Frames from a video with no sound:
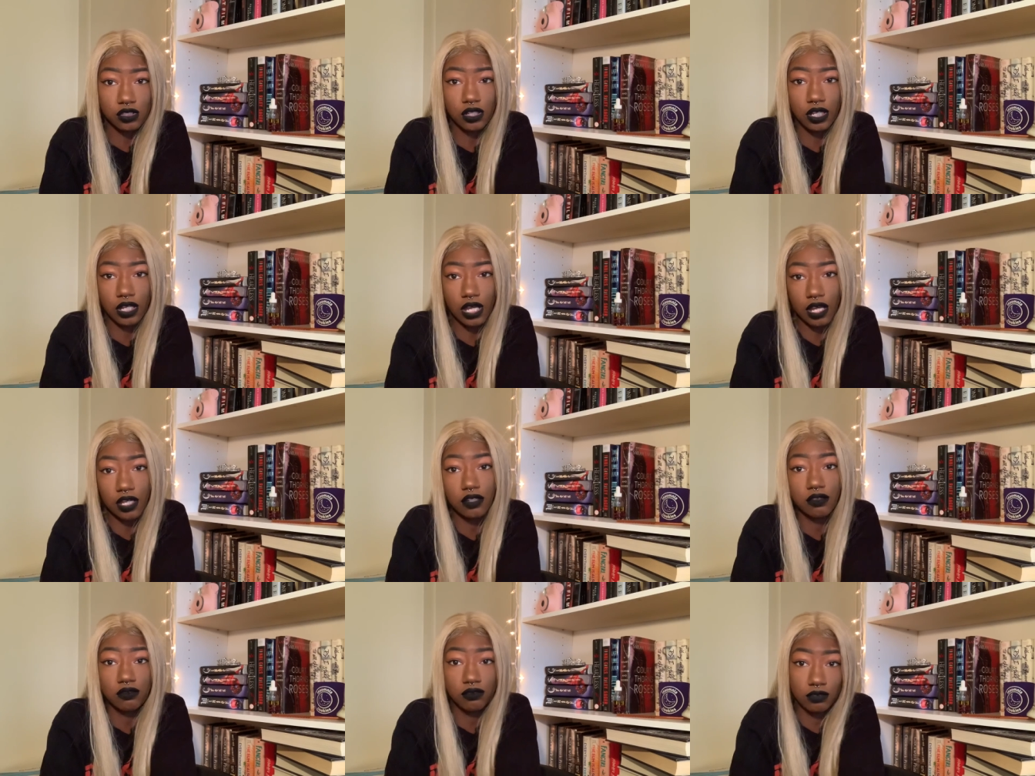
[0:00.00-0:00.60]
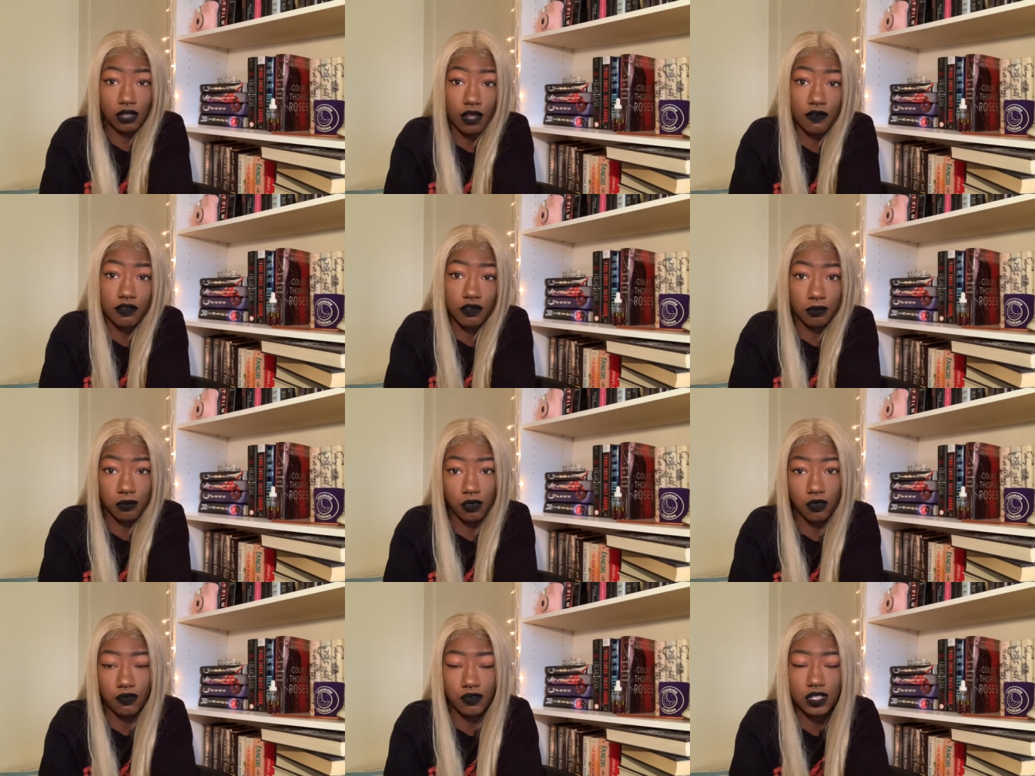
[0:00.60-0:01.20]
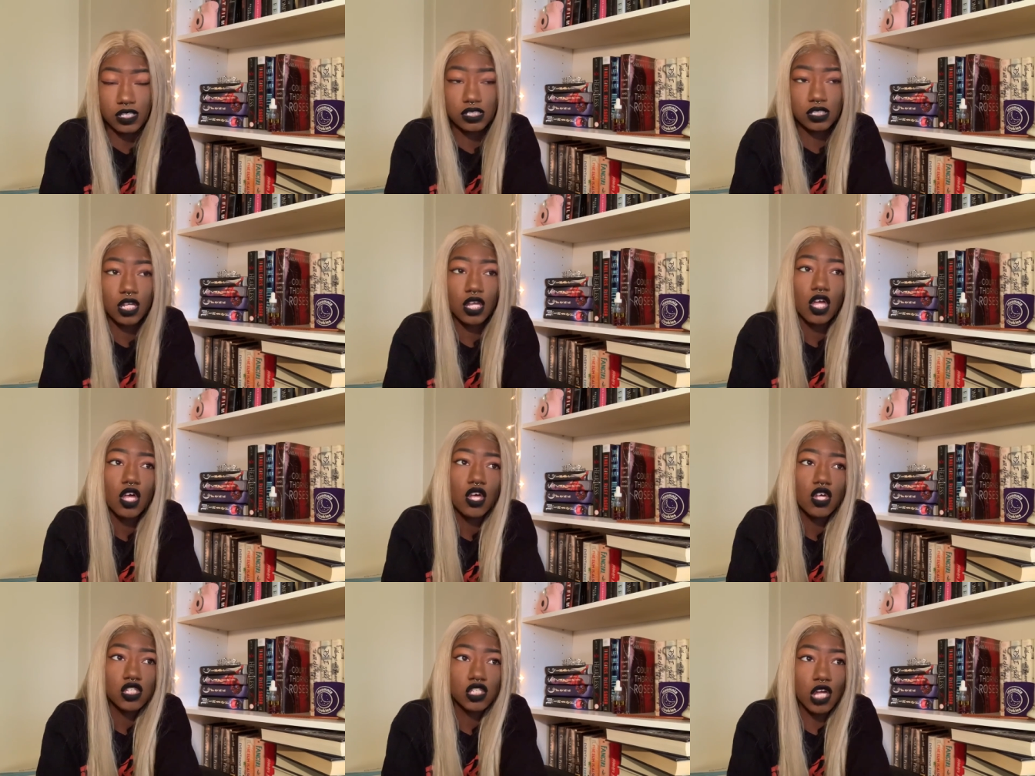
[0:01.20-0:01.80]
Like, I love the movies.
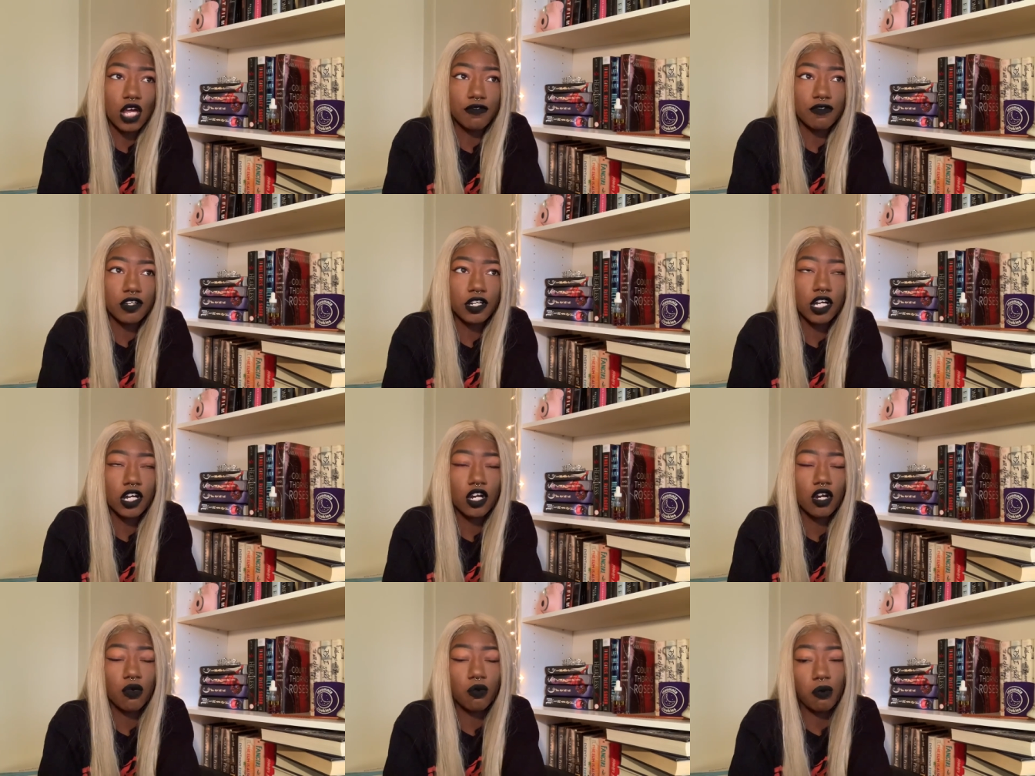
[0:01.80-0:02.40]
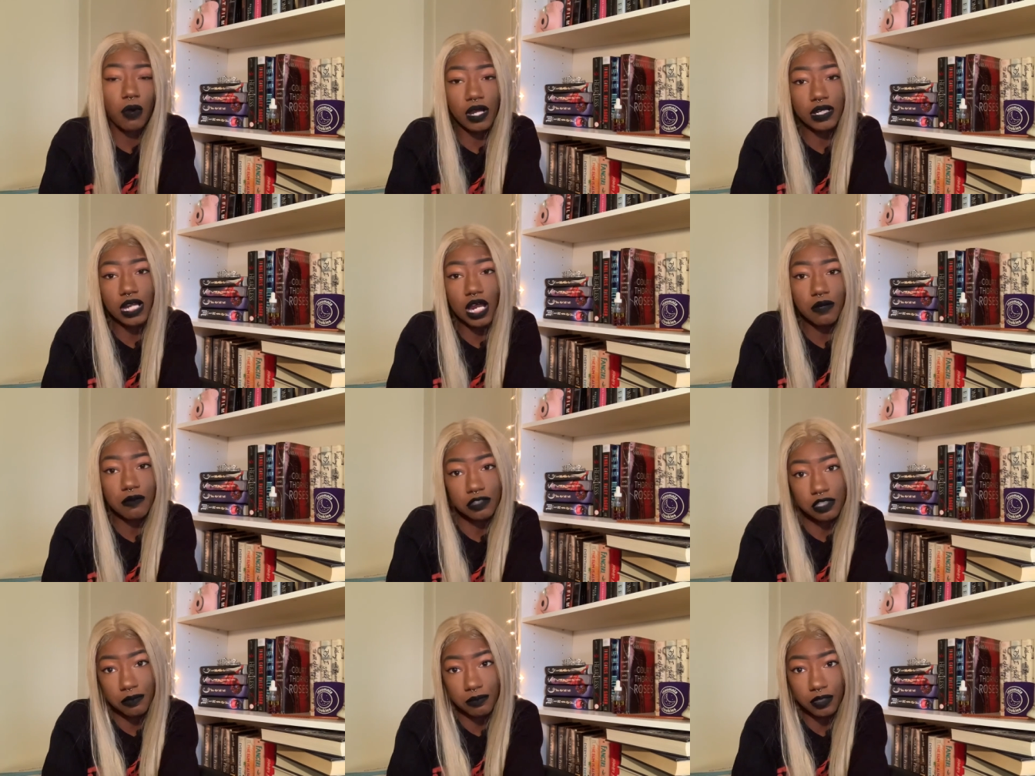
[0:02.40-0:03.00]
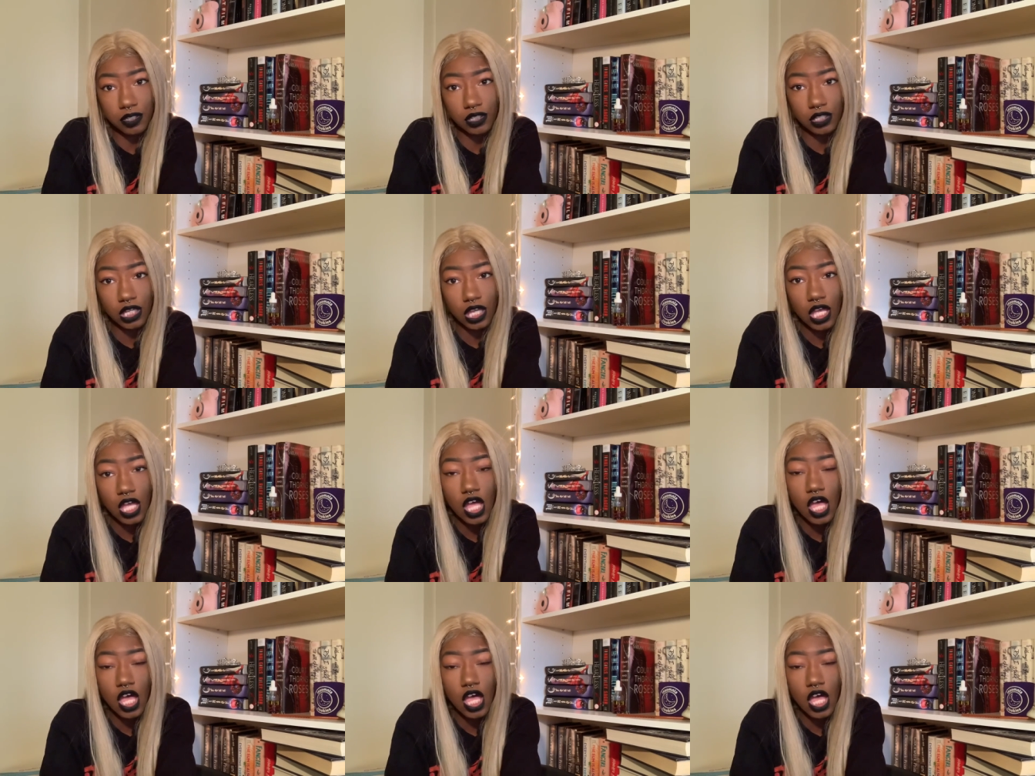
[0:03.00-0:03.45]
So I figured, why not read the book?